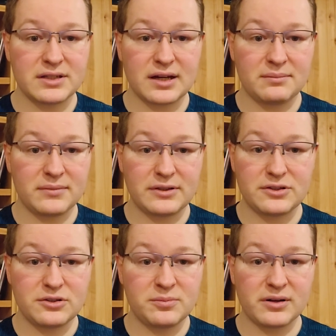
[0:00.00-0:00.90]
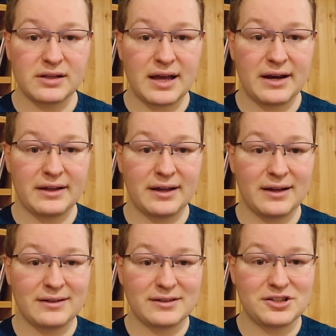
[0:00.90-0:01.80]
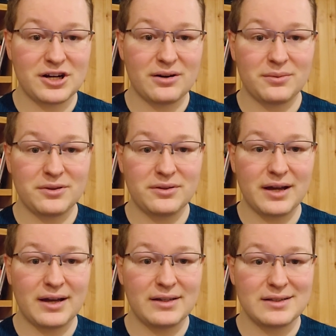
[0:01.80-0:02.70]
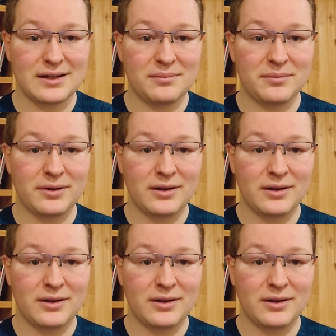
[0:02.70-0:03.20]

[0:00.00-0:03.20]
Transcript: and I'm super glad I got to share it with you guys. Um,